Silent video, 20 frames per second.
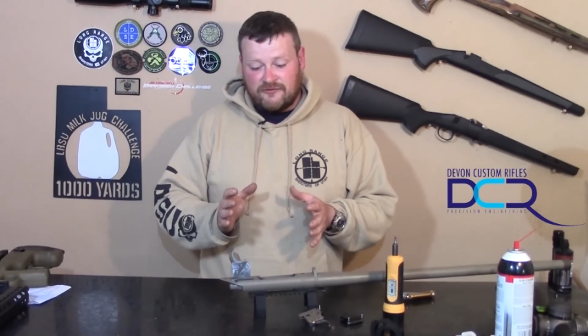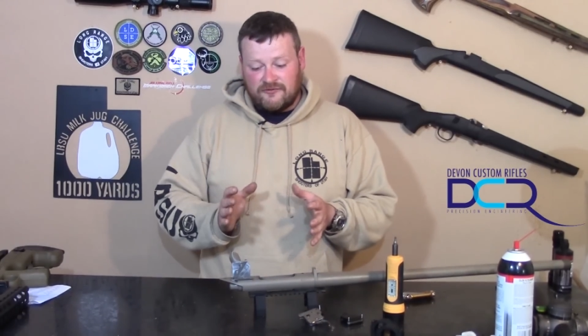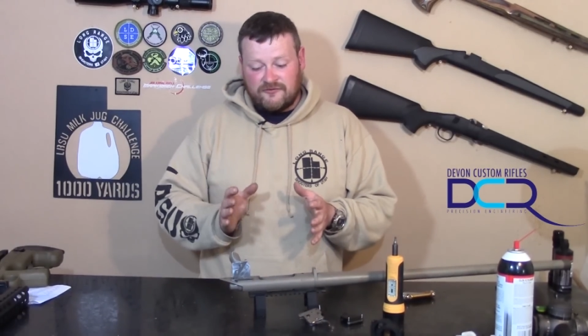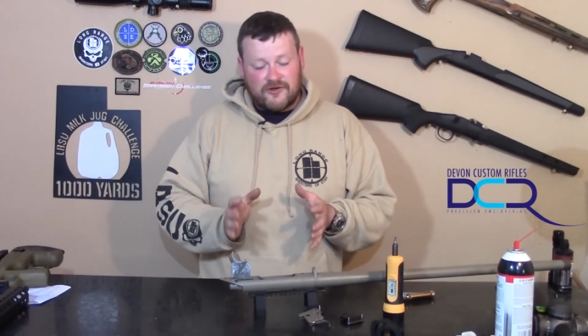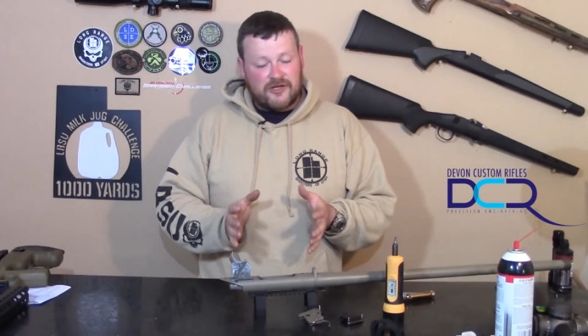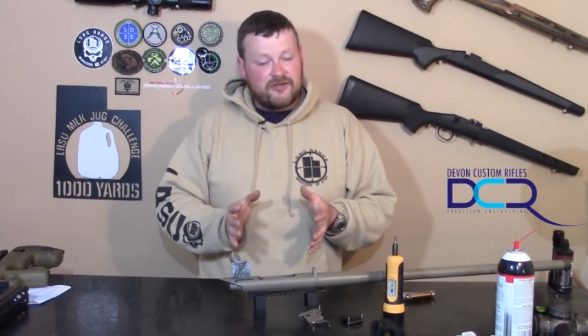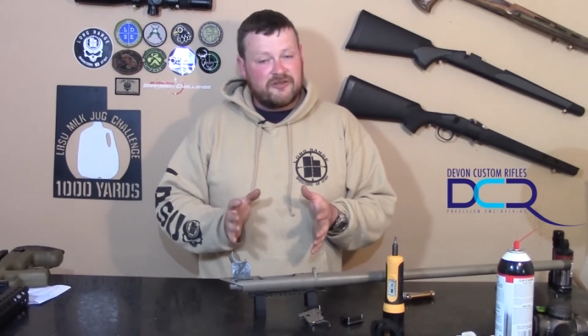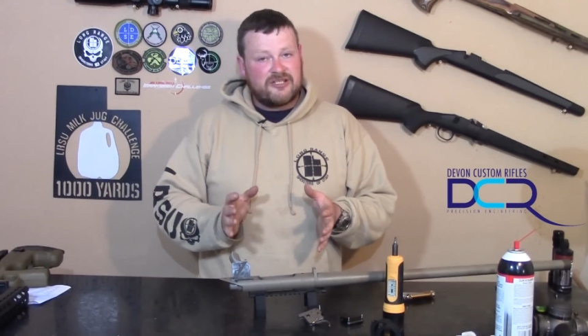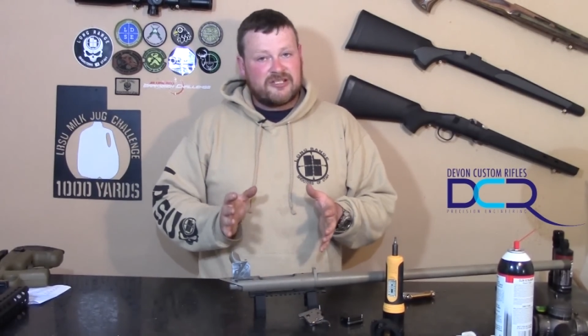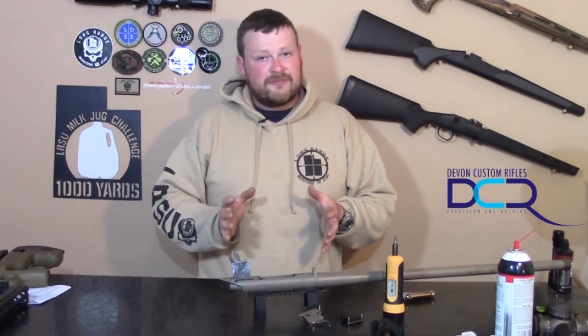a
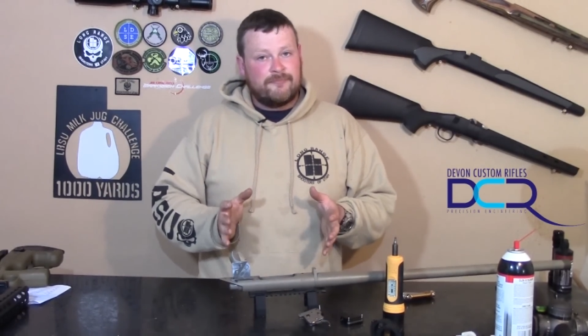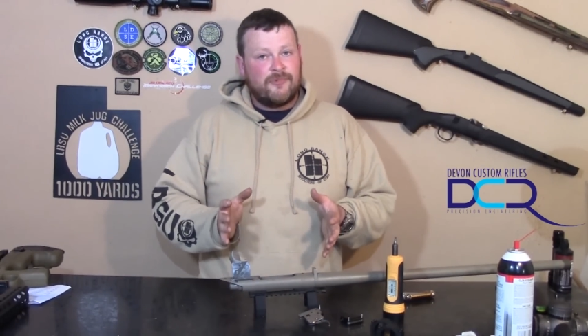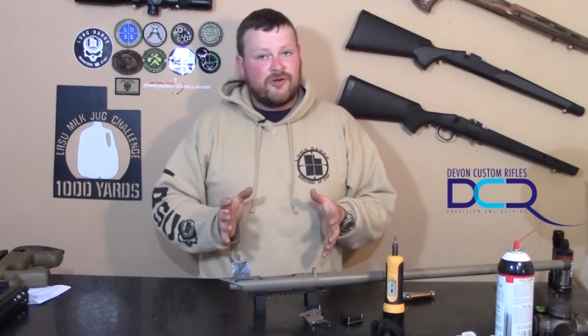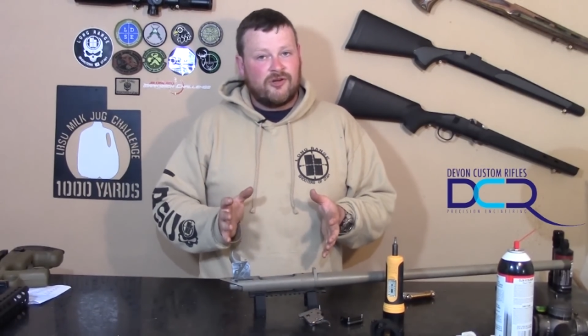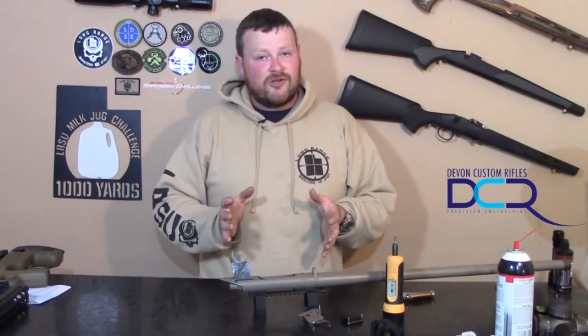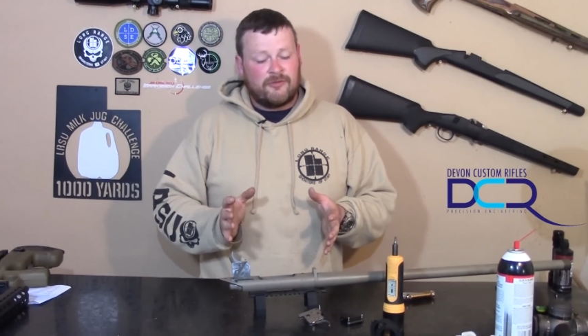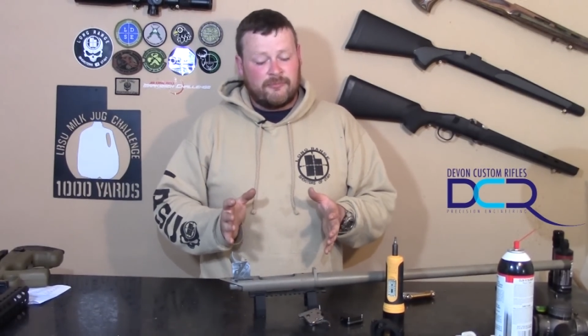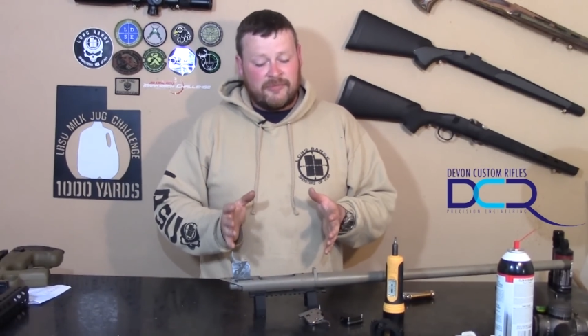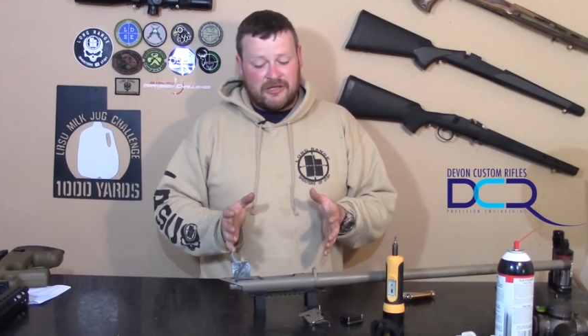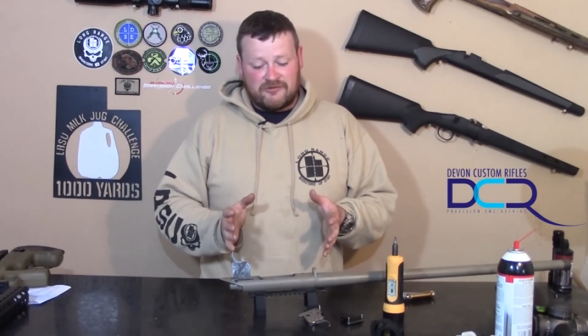very
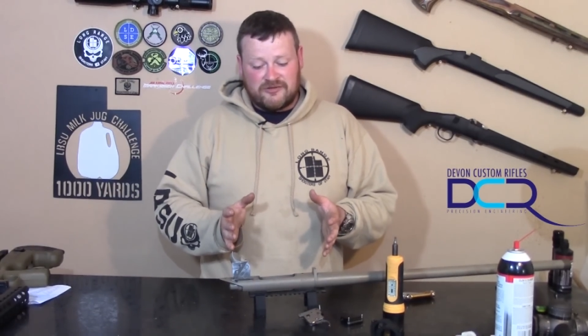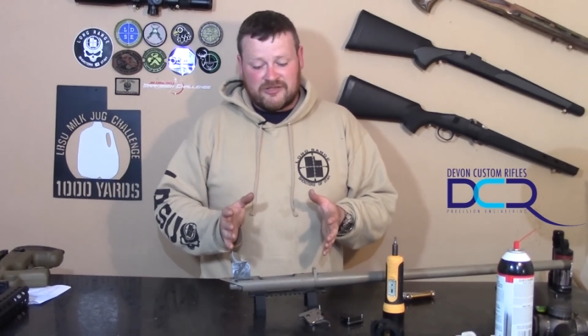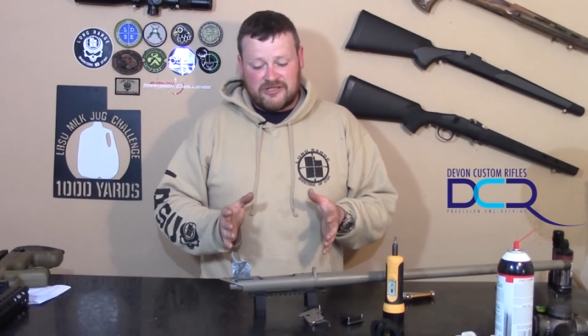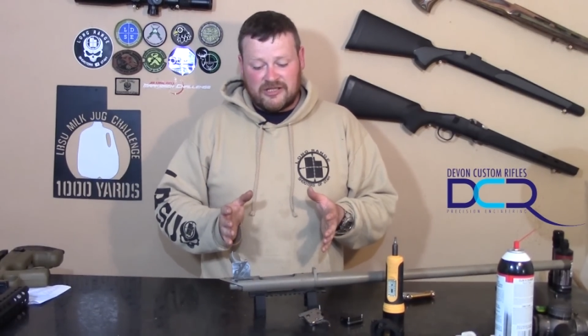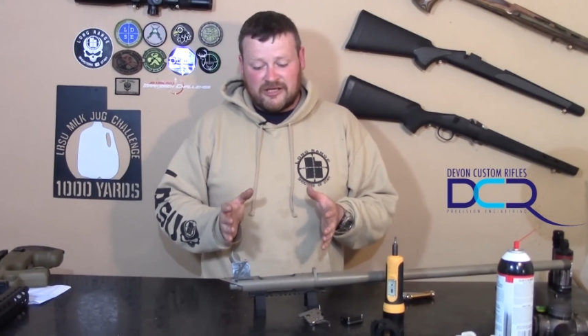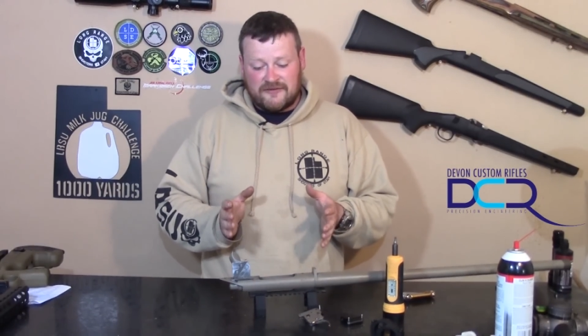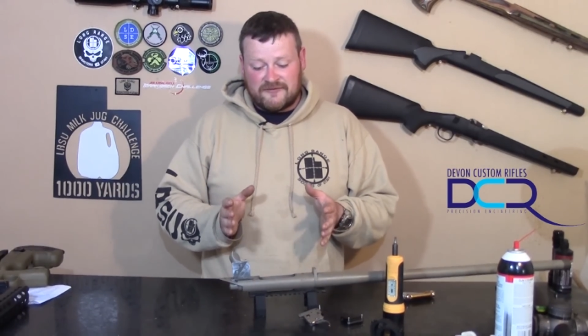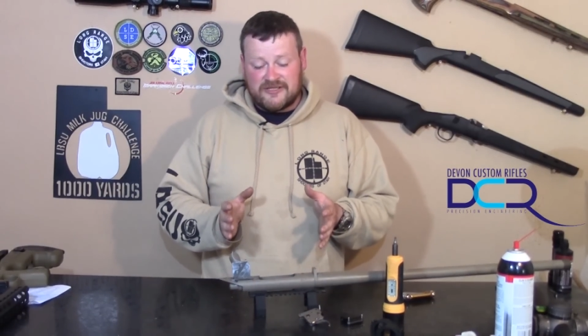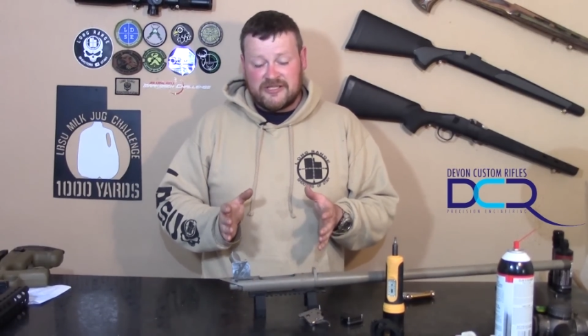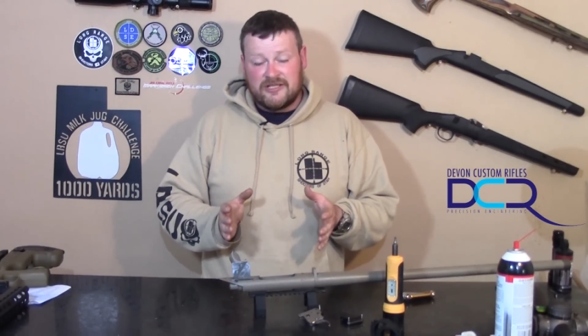small
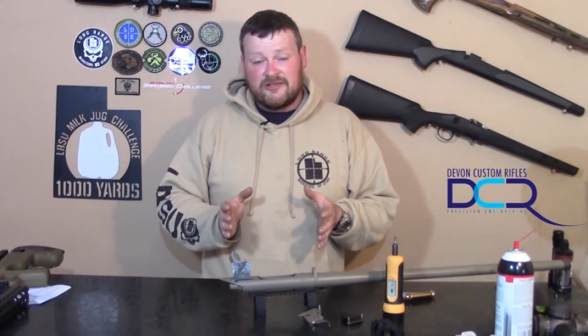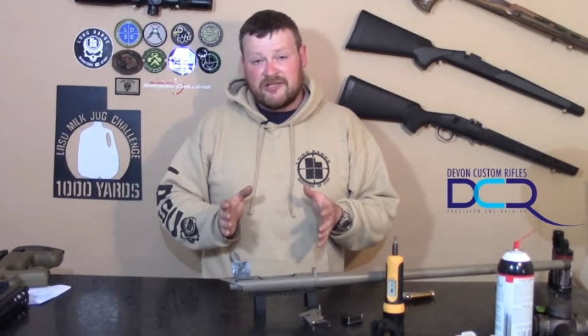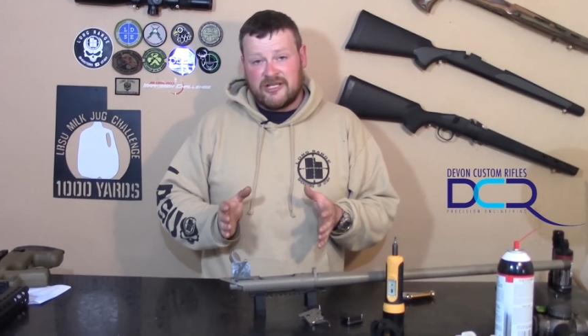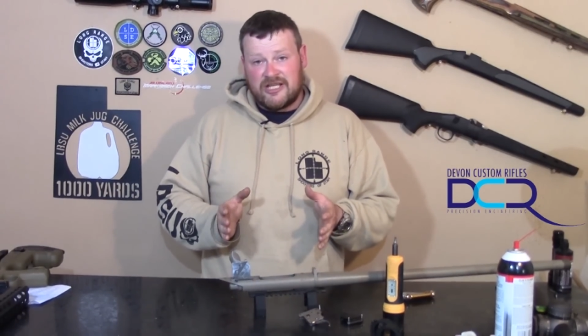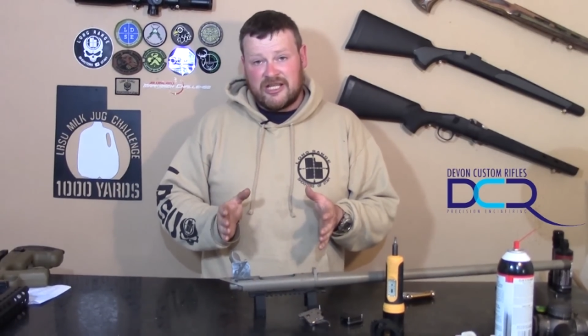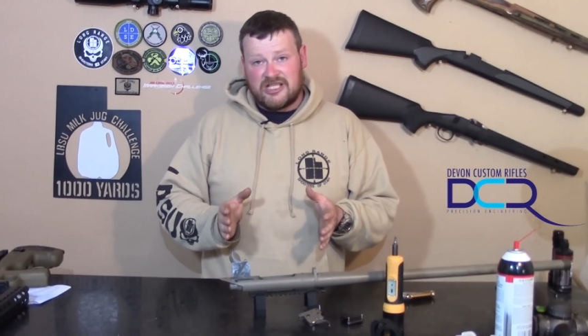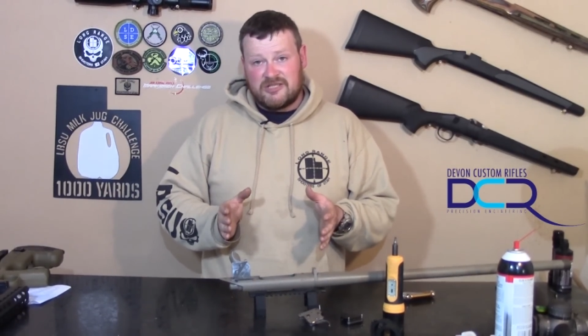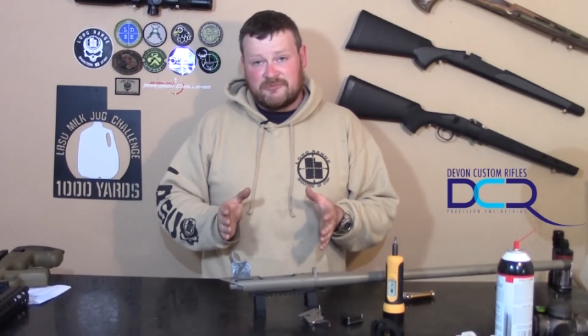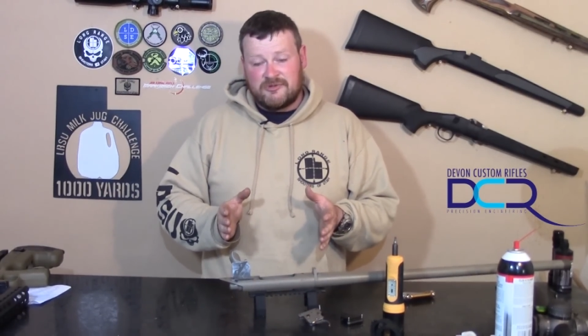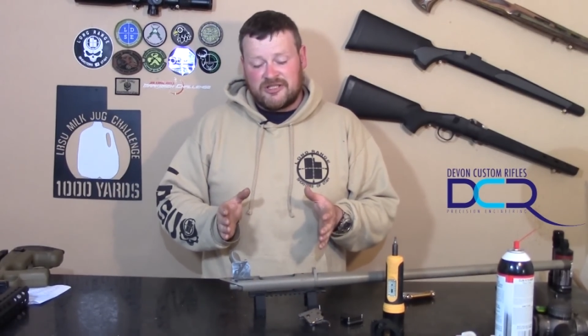amount of sear
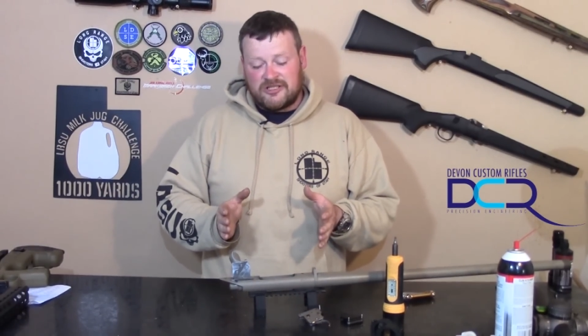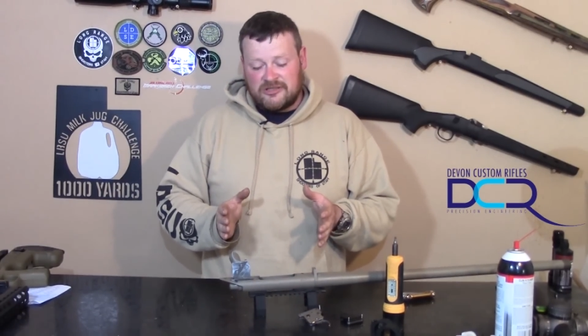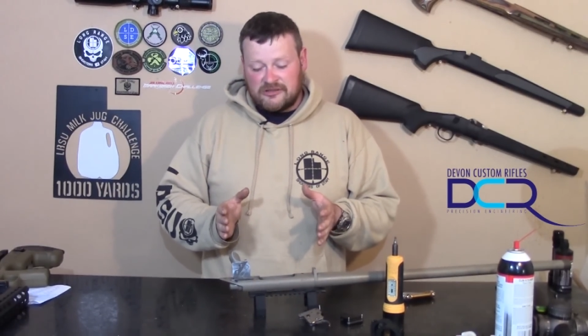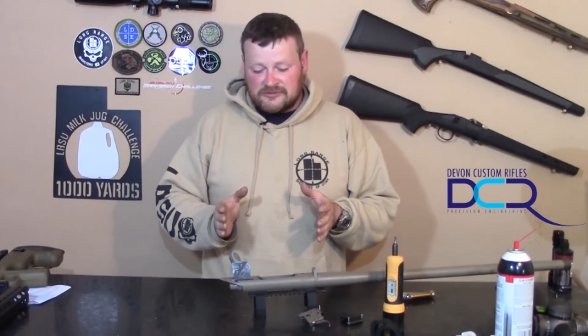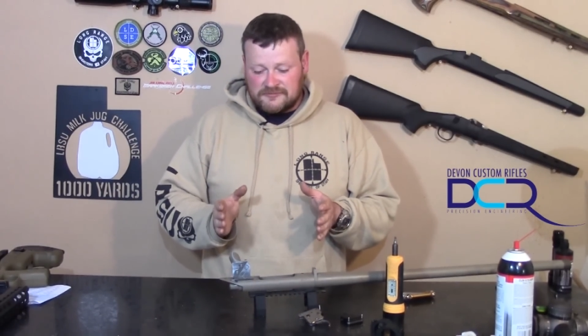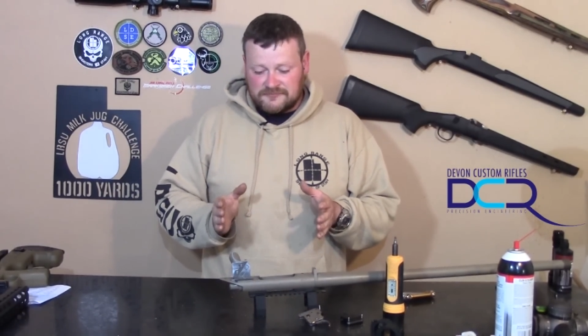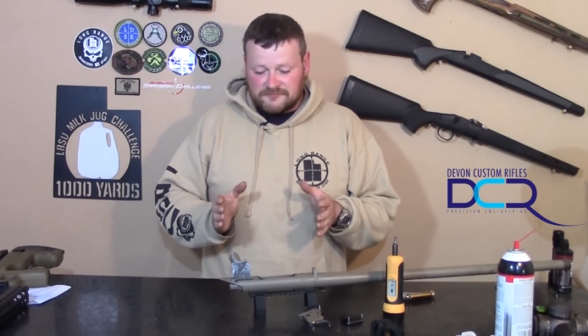engagement,